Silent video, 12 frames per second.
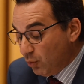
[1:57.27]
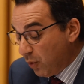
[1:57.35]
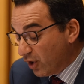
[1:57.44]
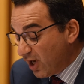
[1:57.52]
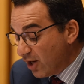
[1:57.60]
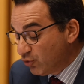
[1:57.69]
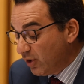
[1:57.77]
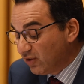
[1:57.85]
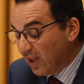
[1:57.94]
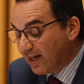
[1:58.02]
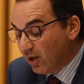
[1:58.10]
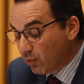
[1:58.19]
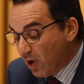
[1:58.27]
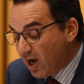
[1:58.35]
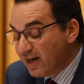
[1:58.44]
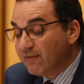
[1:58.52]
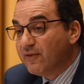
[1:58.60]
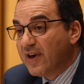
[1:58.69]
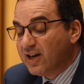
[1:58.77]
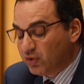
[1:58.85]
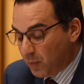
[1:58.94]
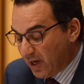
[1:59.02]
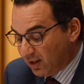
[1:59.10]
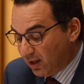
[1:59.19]
where countries like Iran and
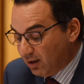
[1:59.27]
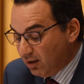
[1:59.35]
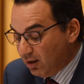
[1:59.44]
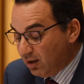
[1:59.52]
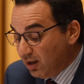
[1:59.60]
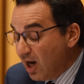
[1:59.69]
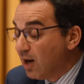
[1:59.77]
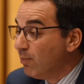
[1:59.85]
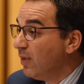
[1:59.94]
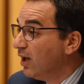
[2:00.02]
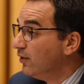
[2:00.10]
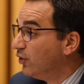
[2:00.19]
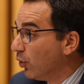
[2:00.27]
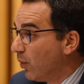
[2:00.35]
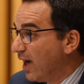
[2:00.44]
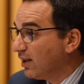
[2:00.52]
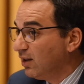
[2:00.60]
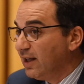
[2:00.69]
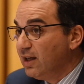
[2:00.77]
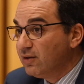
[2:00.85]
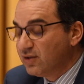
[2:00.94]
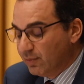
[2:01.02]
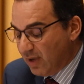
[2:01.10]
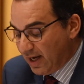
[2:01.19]
Venezuela come directly
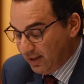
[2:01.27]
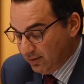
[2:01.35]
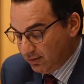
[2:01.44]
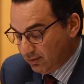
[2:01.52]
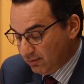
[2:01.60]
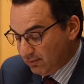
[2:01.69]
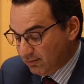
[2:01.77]
to mind.